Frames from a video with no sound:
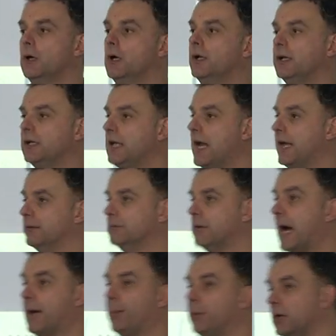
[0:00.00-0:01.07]
And again,
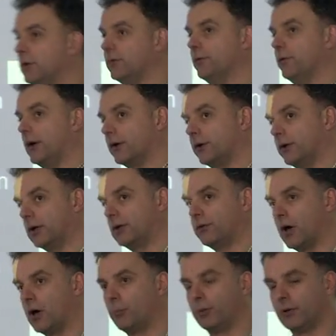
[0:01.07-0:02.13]
Apple is a very good
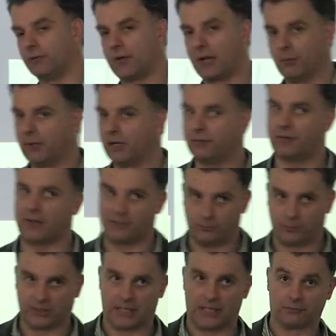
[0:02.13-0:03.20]
example of that. Whenever they
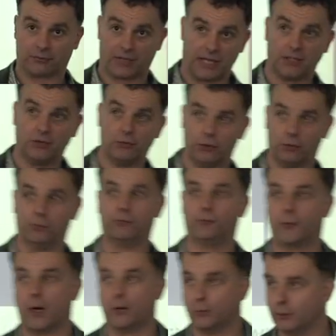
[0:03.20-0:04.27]
bring out a new
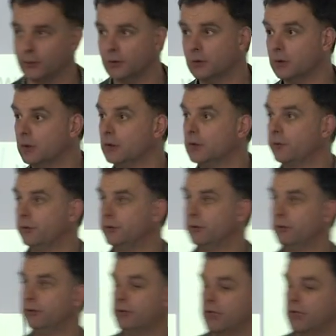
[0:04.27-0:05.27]
phone, the new